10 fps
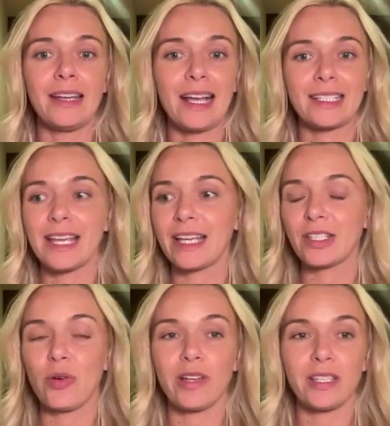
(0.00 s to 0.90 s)
Next thing
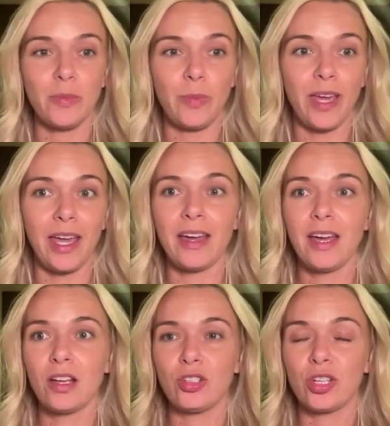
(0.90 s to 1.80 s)
is going to be
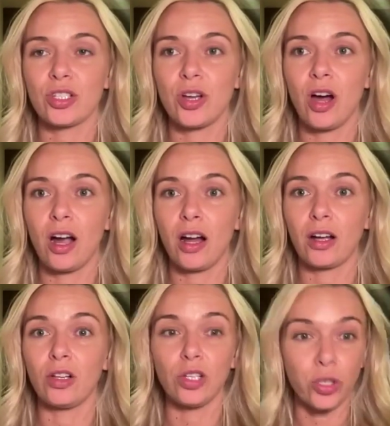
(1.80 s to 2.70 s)
just
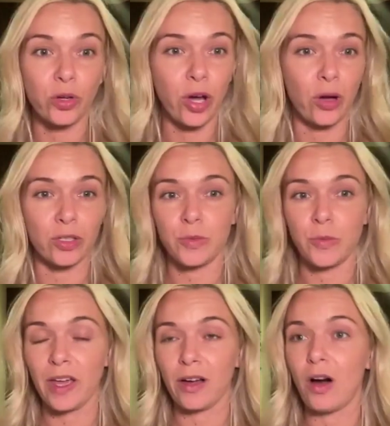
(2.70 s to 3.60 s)
our glucose
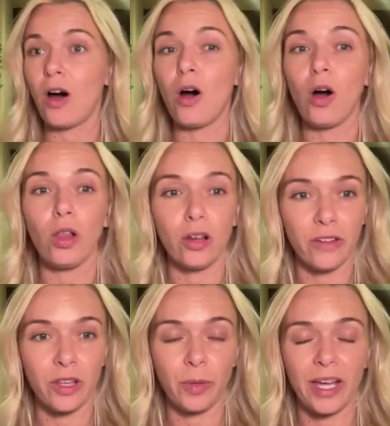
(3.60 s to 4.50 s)
being all
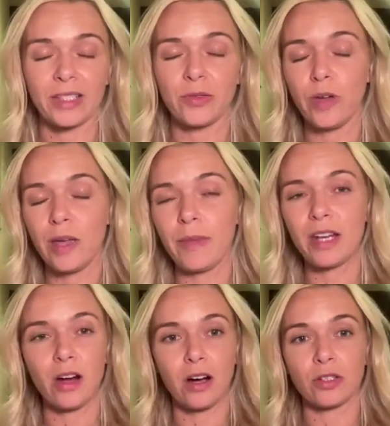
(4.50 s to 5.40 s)
over the place.
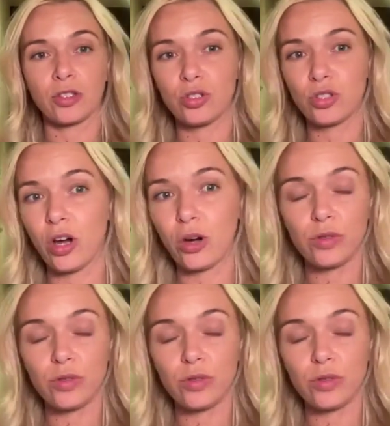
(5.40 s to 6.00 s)
Women are it's